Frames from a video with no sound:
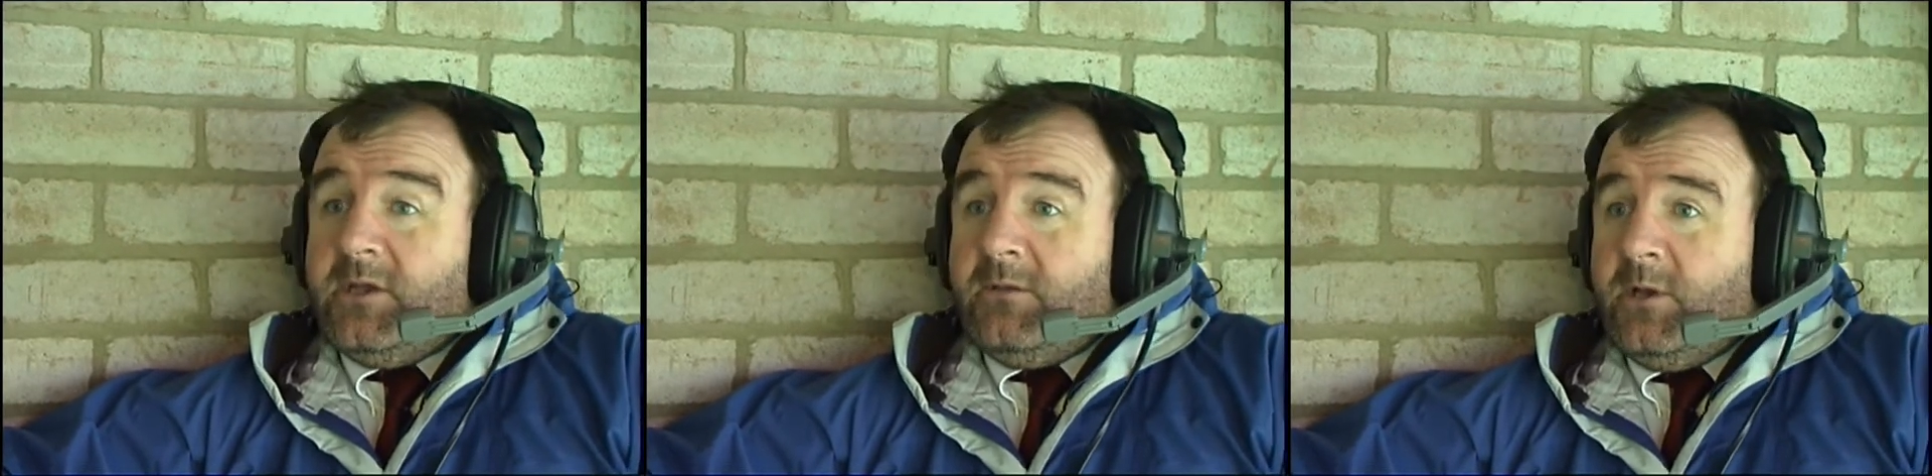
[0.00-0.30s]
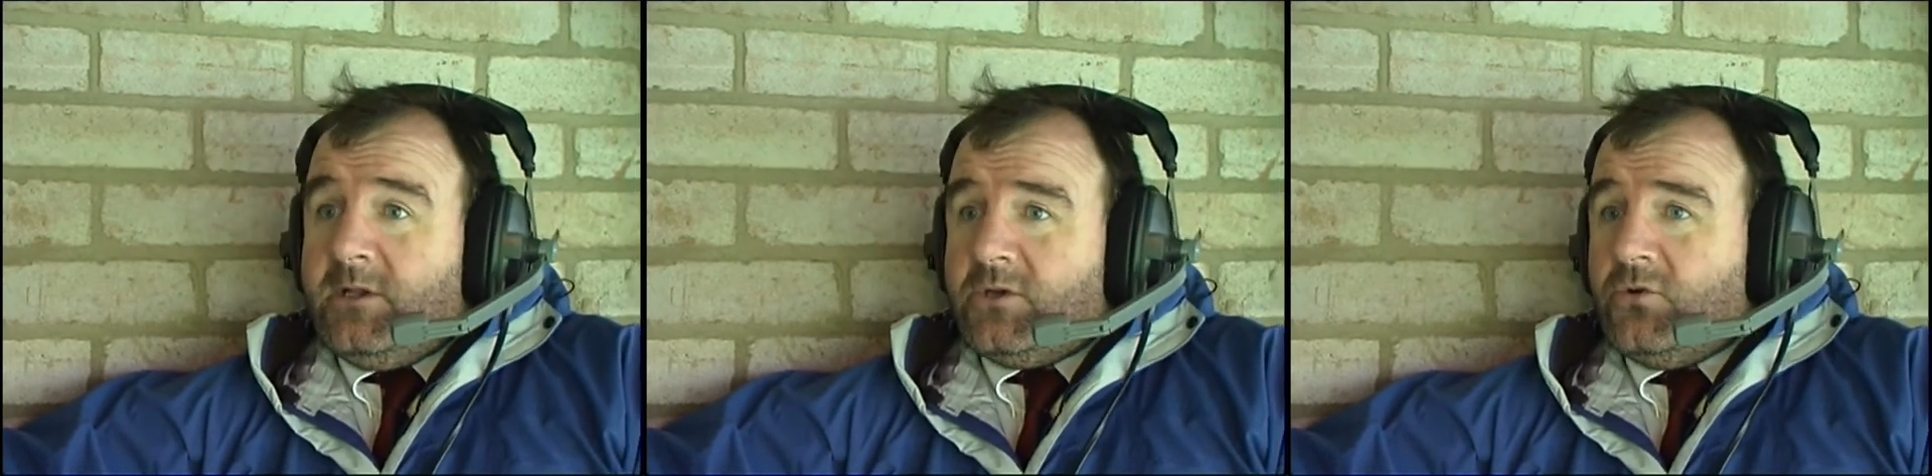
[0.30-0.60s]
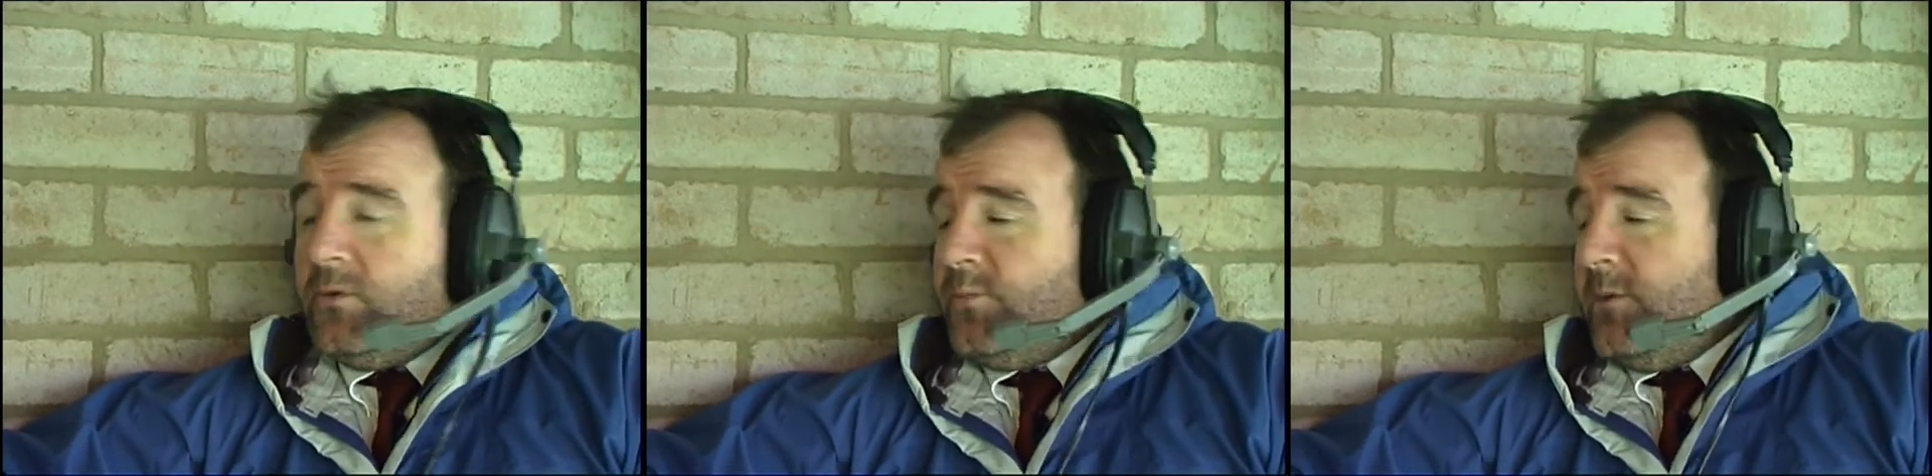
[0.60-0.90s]
and they went and
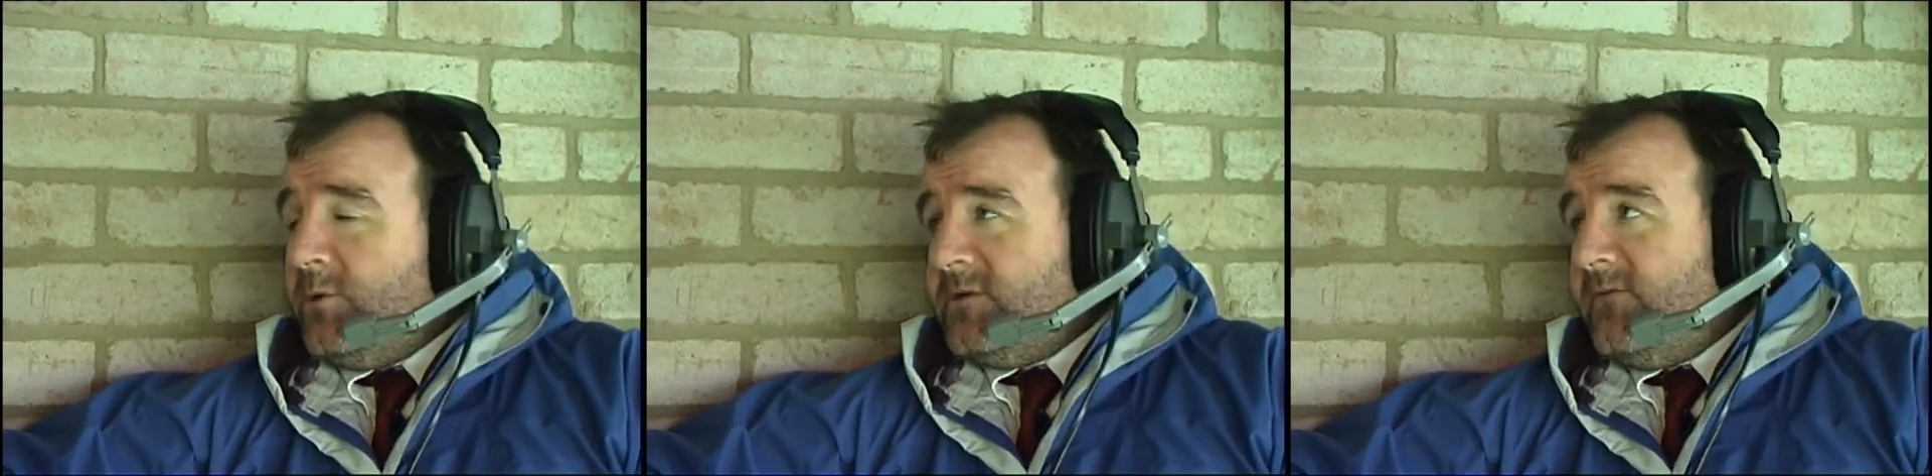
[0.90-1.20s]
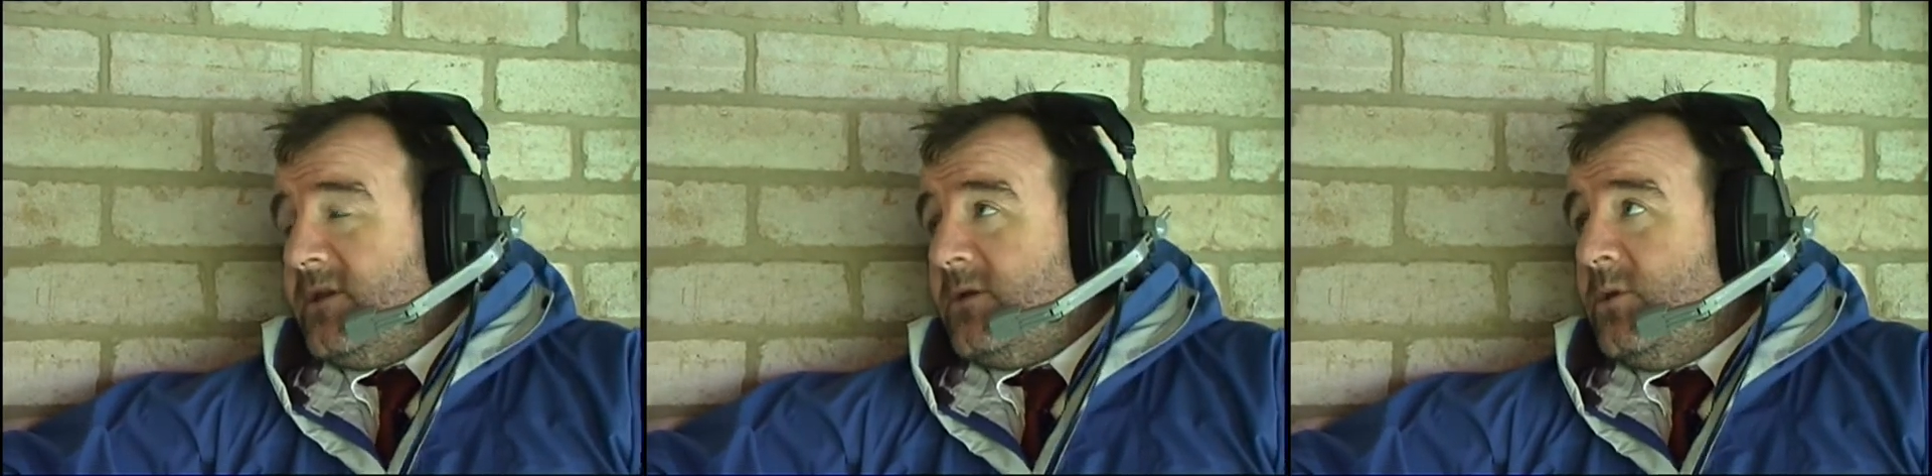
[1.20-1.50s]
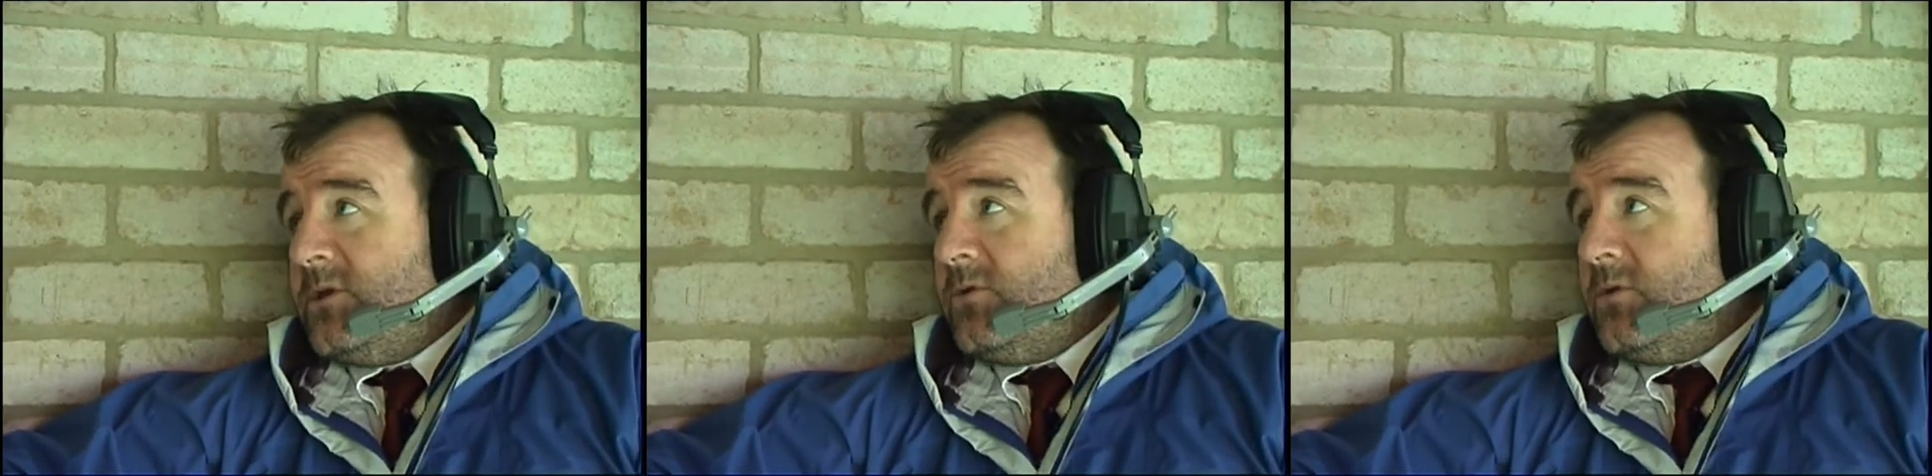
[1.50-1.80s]
scored pretty much every time
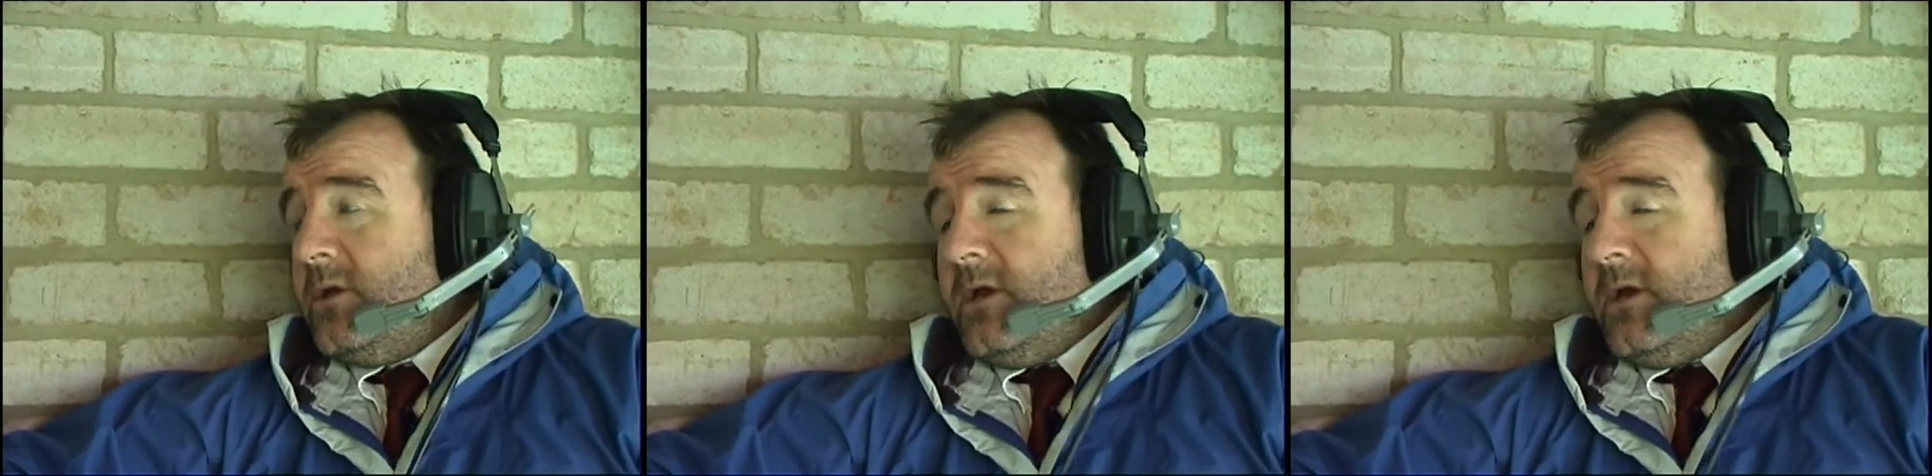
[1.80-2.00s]
we scored.